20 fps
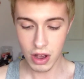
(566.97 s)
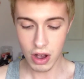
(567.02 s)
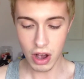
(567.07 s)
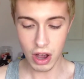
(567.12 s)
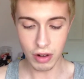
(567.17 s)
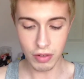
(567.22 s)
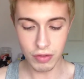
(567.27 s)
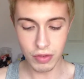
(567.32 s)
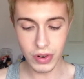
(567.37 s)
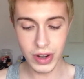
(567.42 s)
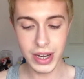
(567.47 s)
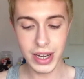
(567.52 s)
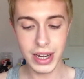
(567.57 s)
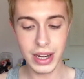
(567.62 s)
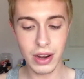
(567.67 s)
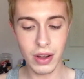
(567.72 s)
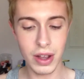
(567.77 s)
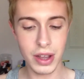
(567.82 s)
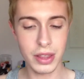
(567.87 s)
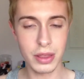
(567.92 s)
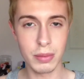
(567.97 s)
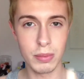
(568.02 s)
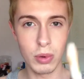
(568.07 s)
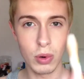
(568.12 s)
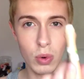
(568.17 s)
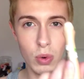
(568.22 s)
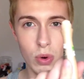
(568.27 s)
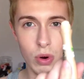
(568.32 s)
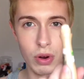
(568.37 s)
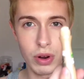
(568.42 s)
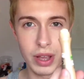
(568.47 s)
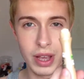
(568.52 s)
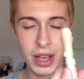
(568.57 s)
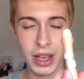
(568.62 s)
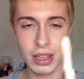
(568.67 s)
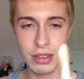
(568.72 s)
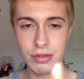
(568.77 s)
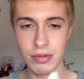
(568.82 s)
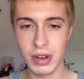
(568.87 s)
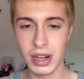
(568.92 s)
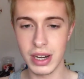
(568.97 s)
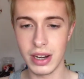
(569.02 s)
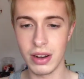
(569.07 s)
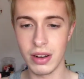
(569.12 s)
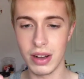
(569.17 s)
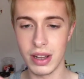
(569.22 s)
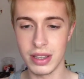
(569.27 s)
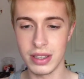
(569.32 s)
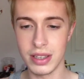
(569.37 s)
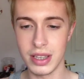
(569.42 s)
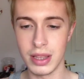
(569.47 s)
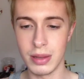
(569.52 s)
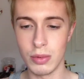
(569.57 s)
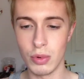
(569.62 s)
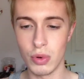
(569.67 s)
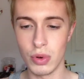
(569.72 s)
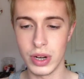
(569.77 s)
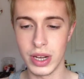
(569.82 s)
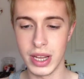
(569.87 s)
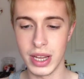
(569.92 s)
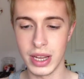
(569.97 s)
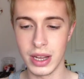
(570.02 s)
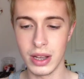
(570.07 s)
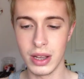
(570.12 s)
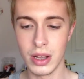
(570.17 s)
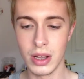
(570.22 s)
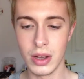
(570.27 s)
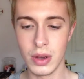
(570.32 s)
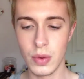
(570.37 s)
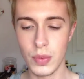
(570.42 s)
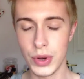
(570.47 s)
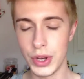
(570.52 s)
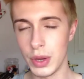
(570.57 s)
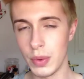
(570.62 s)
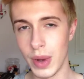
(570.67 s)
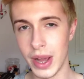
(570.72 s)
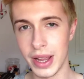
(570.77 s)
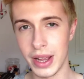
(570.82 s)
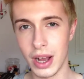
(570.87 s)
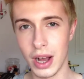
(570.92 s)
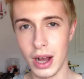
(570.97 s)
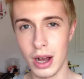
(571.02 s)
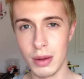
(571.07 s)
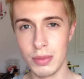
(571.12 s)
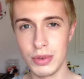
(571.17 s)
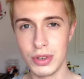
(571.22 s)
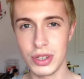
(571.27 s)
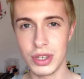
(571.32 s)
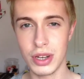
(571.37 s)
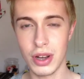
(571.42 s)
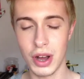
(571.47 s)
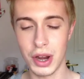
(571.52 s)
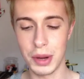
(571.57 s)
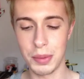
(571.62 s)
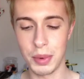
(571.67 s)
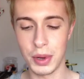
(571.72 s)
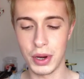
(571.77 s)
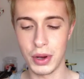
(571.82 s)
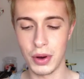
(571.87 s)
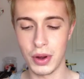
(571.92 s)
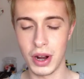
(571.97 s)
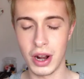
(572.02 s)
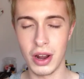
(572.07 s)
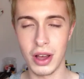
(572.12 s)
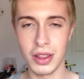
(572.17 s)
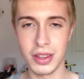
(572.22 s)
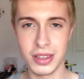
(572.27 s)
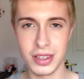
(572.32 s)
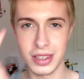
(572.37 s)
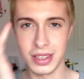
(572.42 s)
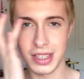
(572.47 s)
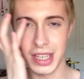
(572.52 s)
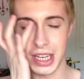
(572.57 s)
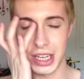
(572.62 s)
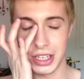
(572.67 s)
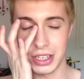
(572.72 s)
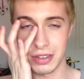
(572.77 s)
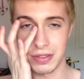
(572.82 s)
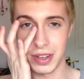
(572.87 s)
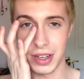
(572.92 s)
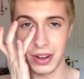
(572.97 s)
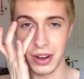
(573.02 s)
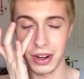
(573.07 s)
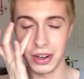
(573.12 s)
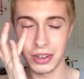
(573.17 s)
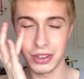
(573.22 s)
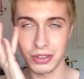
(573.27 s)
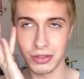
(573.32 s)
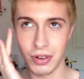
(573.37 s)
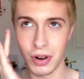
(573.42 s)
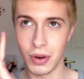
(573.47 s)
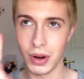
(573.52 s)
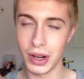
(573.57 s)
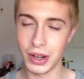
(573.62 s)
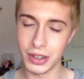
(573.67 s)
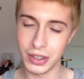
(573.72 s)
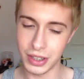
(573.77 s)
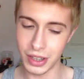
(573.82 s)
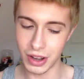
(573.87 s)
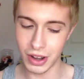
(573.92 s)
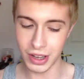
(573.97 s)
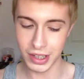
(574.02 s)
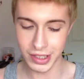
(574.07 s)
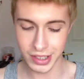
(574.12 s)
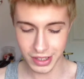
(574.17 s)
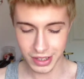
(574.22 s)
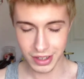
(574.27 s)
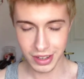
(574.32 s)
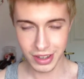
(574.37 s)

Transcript: I really like the ball on it. It's really nice in the morning when you wake up just to kind of put it on. I like the sensation of it kind of just rolling under the eyes.